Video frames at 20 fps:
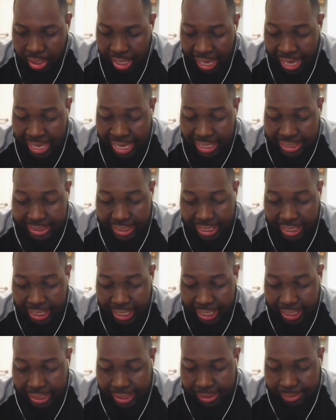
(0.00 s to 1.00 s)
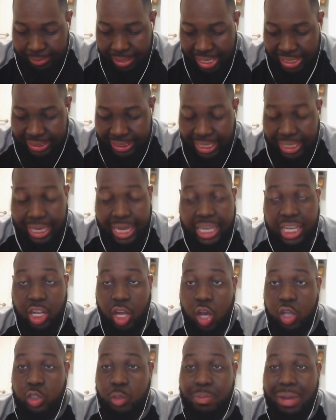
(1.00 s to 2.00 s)
And Isaiah Likely. Isaiah Likely
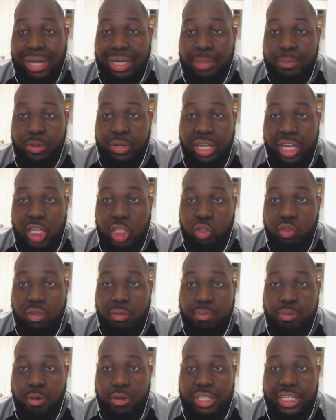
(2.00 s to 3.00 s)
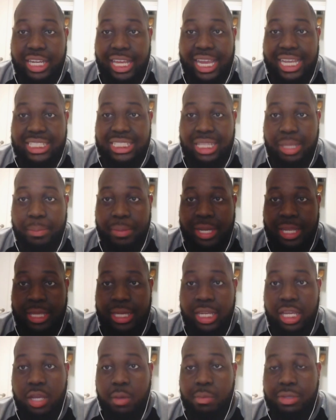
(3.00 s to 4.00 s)
also popped up on the injury report today as
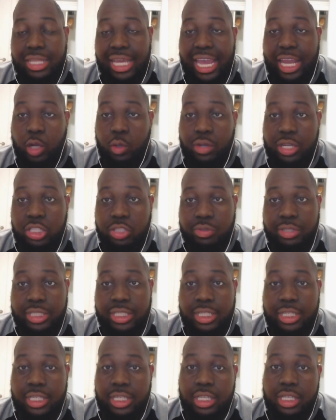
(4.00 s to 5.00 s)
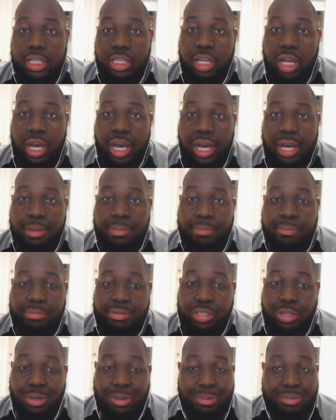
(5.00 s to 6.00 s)
limited with the ankle injury.
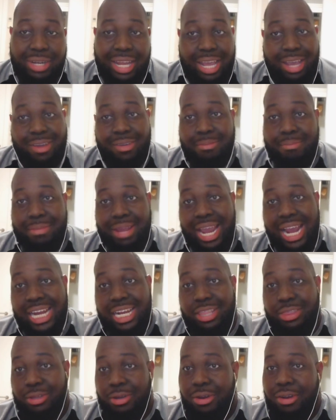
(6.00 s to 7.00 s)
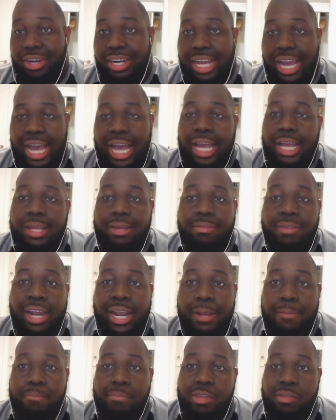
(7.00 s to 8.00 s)
So now at the third guy,
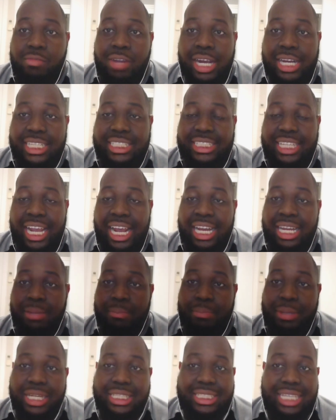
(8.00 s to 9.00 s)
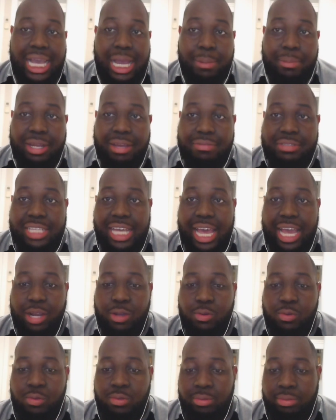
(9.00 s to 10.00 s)
right? Ronnie Stanley, big-time left
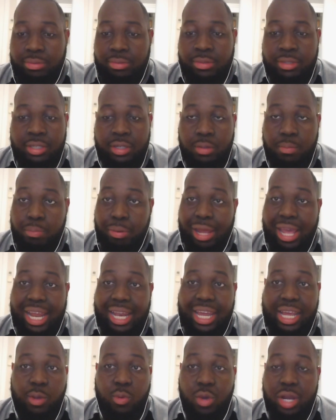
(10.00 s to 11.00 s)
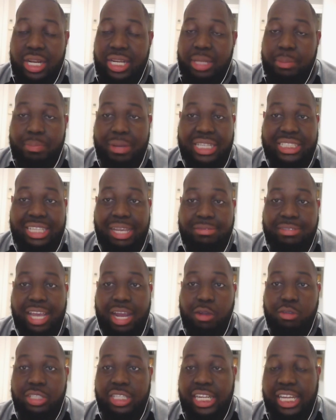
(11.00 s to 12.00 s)
tackle, playing like one of the best left
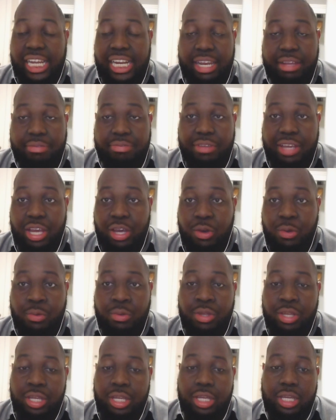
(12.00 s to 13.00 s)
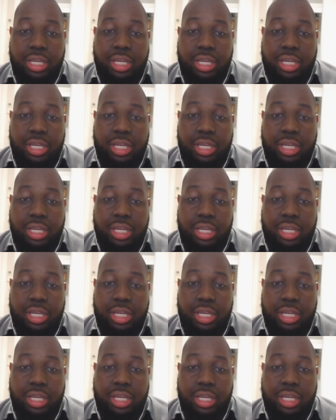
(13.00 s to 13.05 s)
tackles in the NFL.